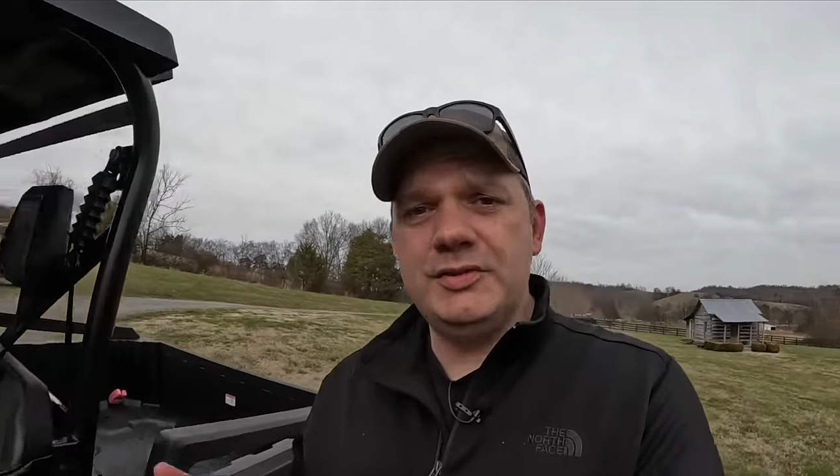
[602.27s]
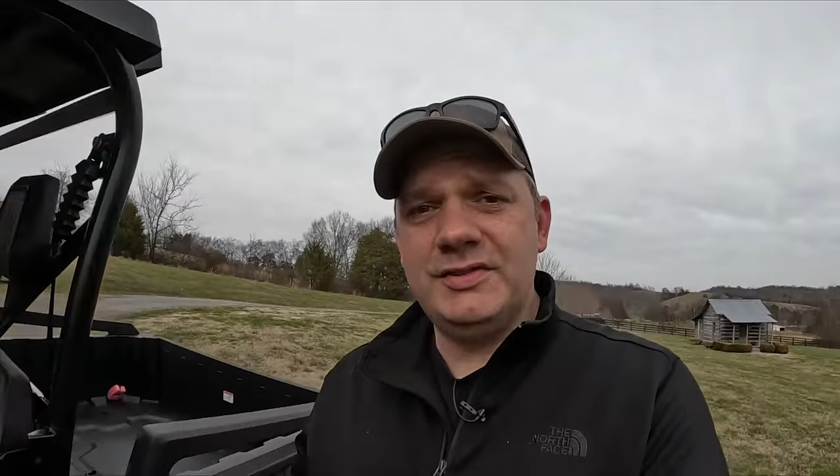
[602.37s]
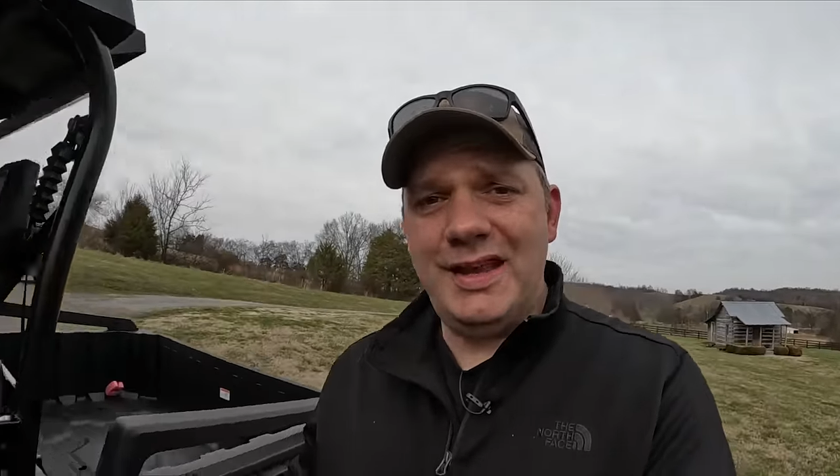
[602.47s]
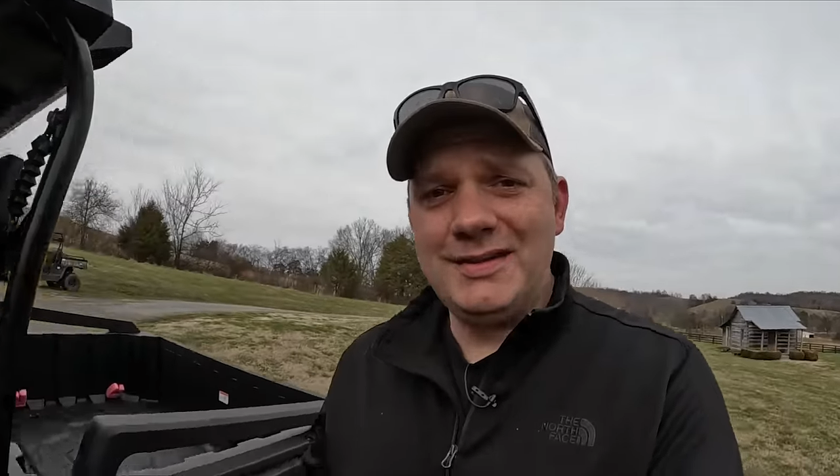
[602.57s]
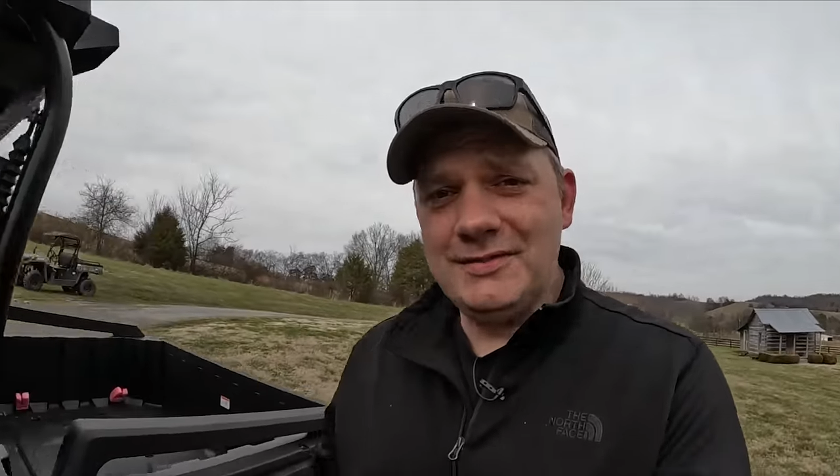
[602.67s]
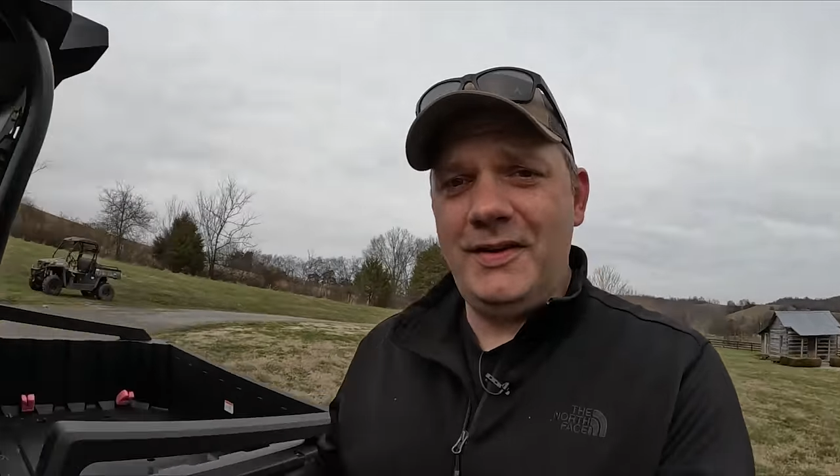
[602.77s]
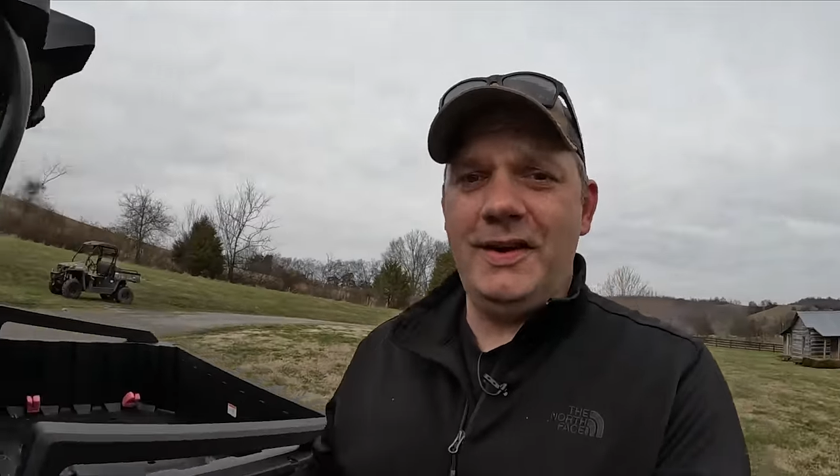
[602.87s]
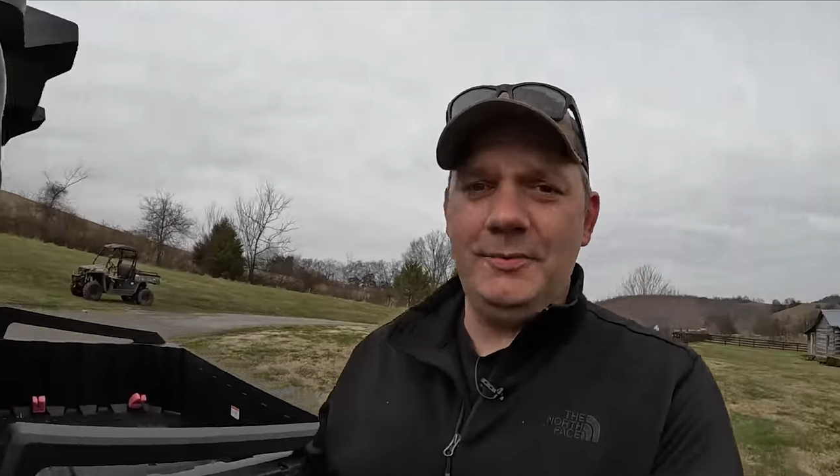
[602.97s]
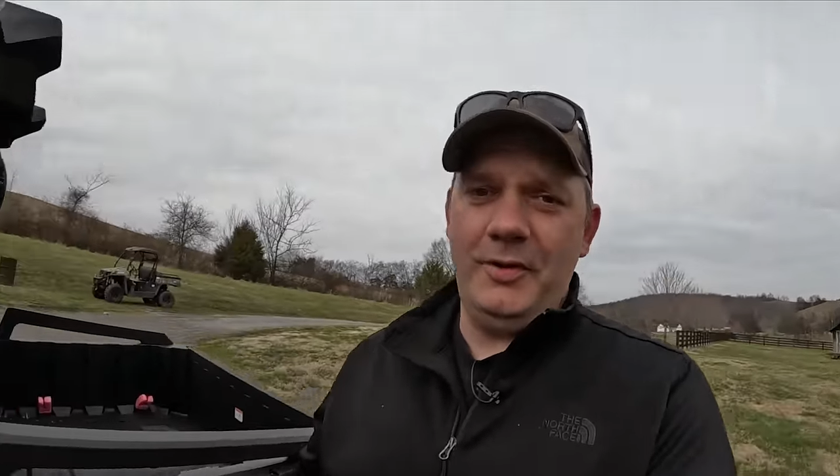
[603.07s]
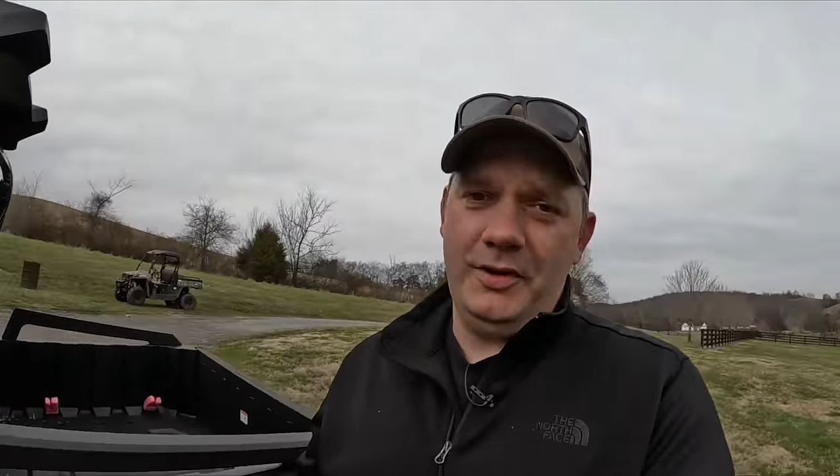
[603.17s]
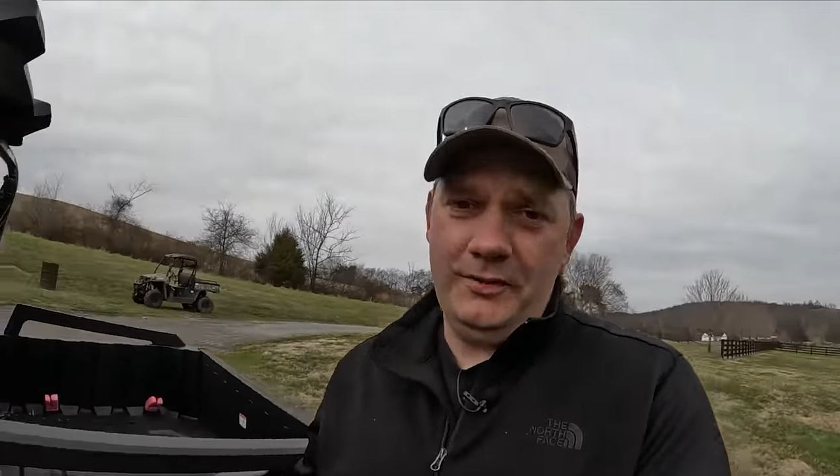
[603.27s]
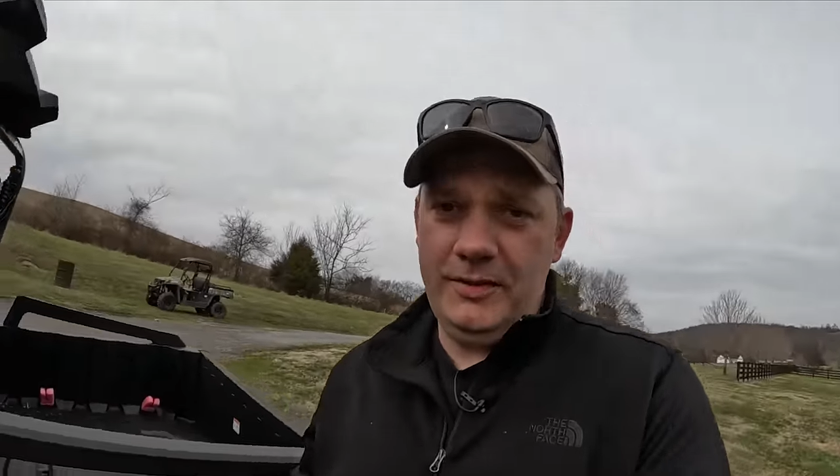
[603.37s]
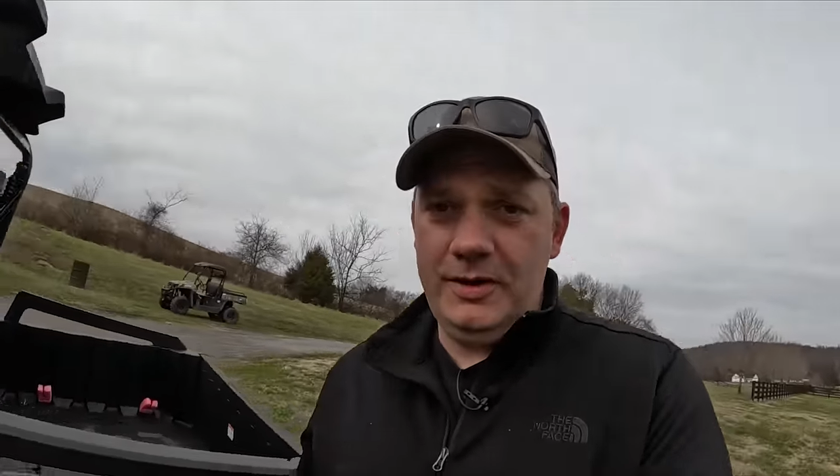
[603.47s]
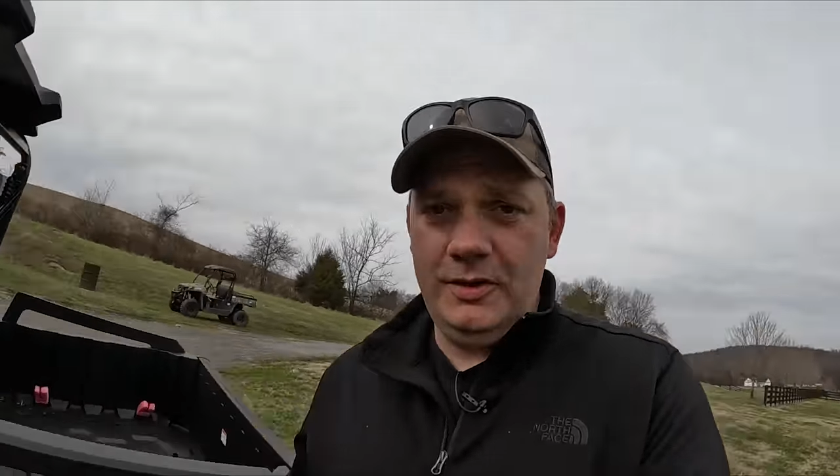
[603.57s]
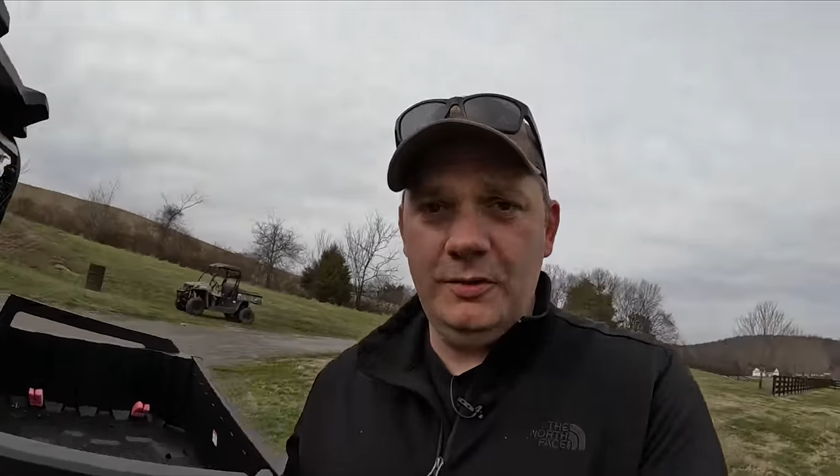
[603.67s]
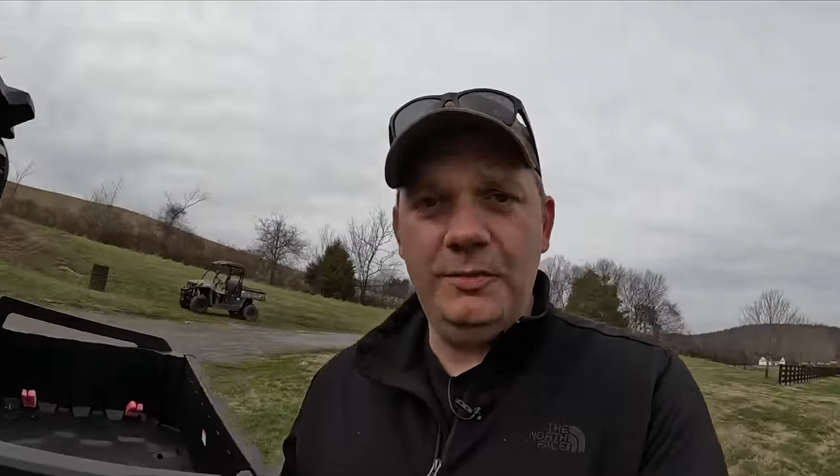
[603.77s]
satisfying part of the video,